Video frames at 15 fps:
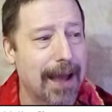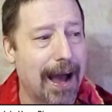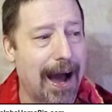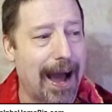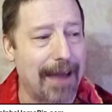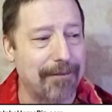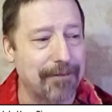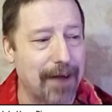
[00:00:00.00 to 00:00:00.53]

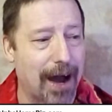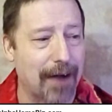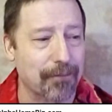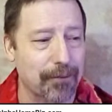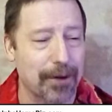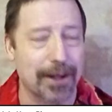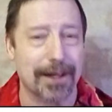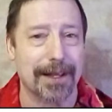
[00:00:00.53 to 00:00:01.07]
I have not
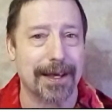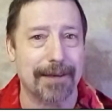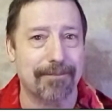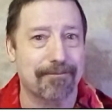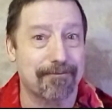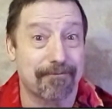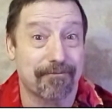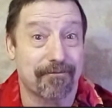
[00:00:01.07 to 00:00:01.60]
really
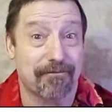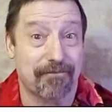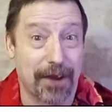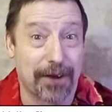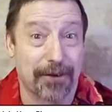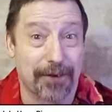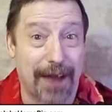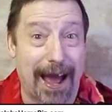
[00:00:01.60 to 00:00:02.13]

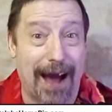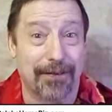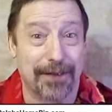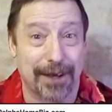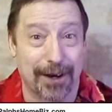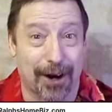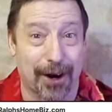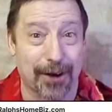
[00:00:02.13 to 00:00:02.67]
figured out
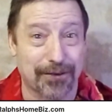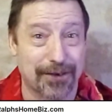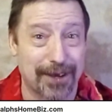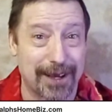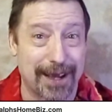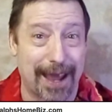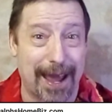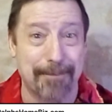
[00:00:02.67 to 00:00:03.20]
the
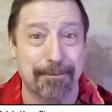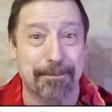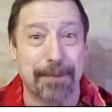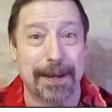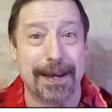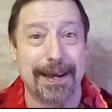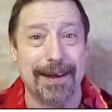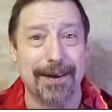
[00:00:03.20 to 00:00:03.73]

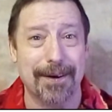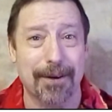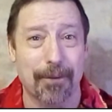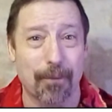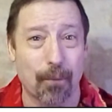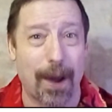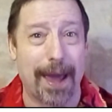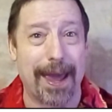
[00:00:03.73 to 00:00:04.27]
RTMP
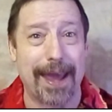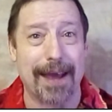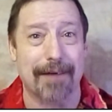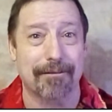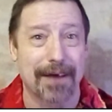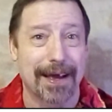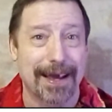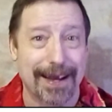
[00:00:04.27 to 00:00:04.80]
way
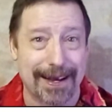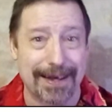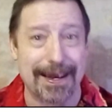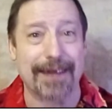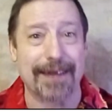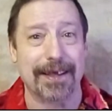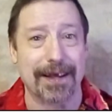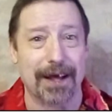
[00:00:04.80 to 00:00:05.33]
of
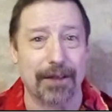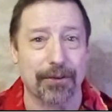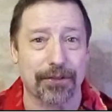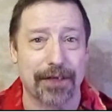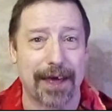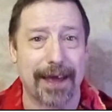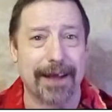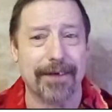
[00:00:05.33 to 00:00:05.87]
connecting other
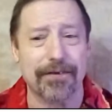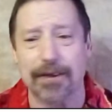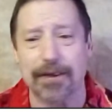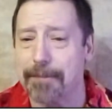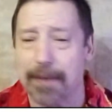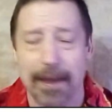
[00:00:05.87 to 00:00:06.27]
things,